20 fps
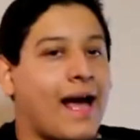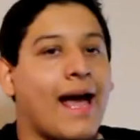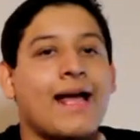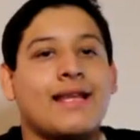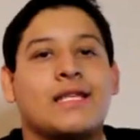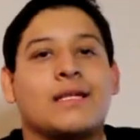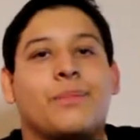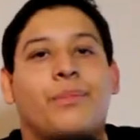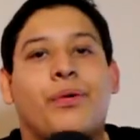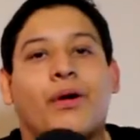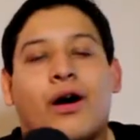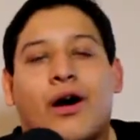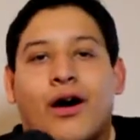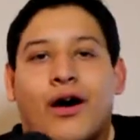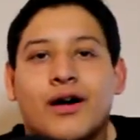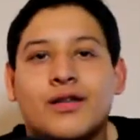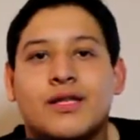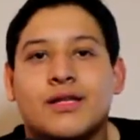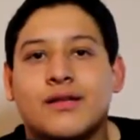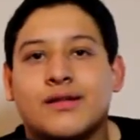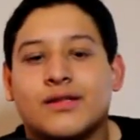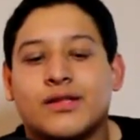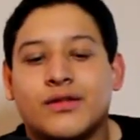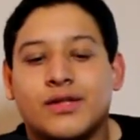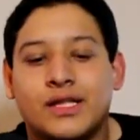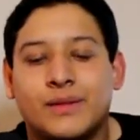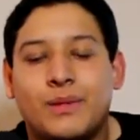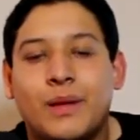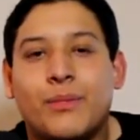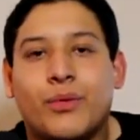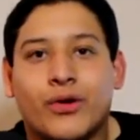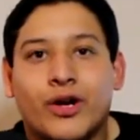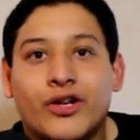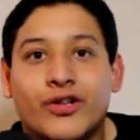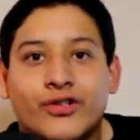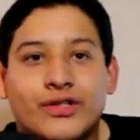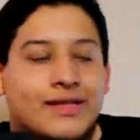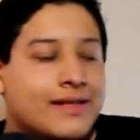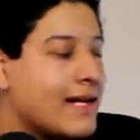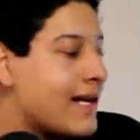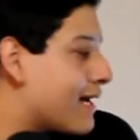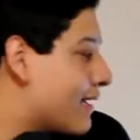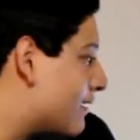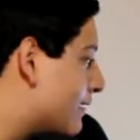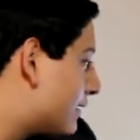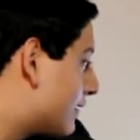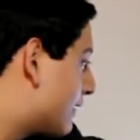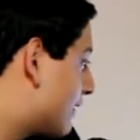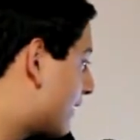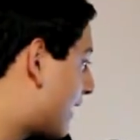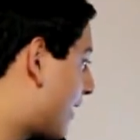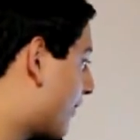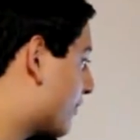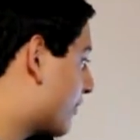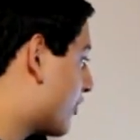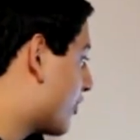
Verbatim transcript: had to put hearts so these people would understand that it was a